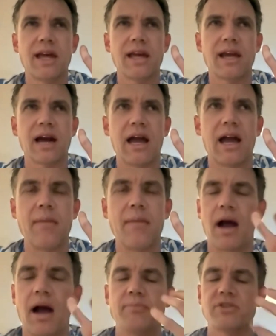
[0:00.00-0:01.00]
Like,
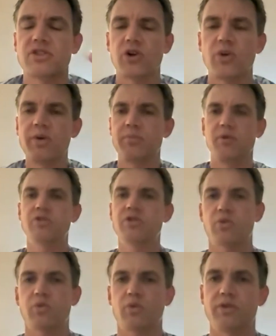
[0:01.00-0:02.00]
I'm so in
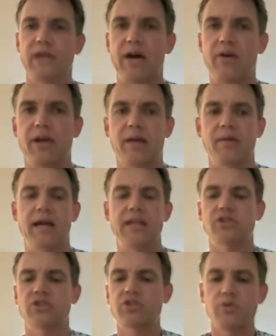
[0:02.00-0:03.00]
music world now, and I
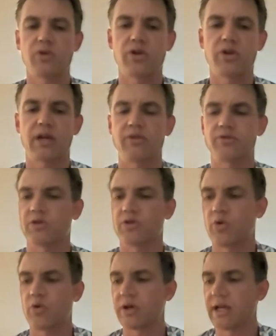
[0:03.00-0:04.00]
tour, and I was
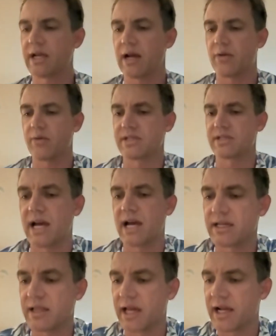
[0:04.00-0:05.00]
recording, I was
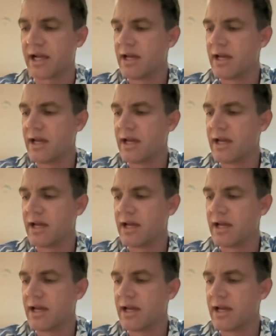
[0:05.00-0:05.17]
signed, like,